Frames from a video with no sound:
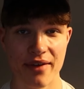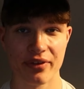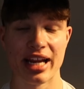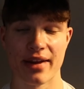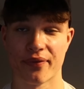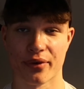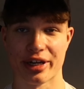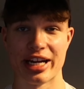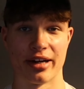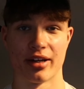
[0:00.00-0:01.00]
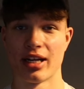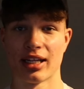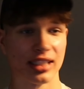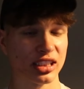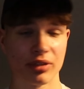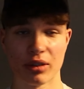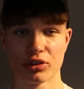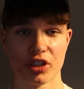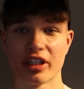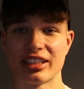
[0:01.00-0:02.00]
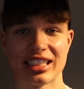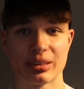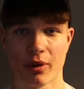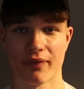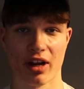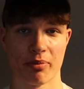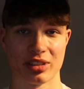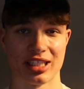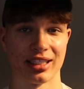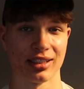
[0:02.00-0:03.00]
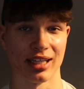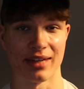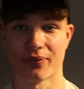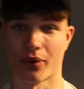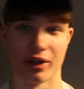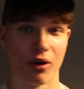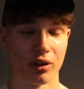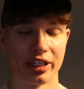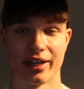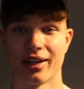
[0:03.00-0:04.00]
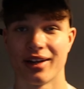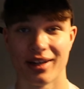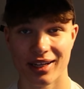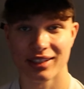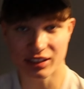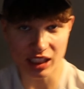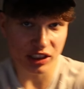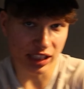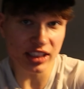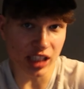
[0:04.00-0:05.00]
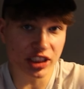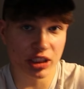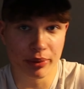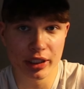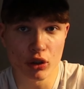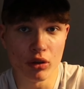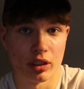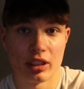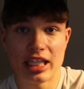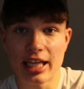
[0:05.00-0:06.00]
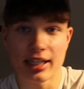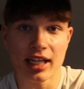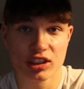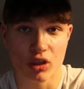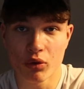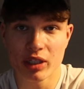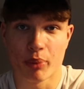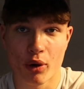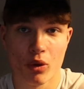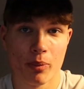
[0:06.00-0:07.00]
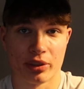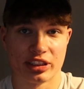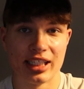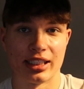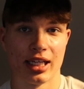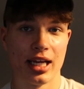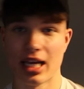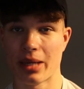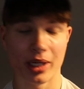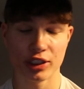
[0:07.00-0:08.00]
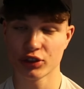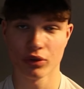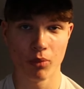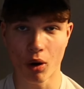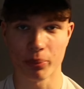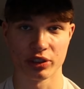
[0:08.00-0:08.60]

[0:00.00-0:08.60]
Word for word: every day for a year, that's around thirty-six point five percent for the whole year. That's, that's actually pretty good, and that's only zero point one percent. Imagine doing more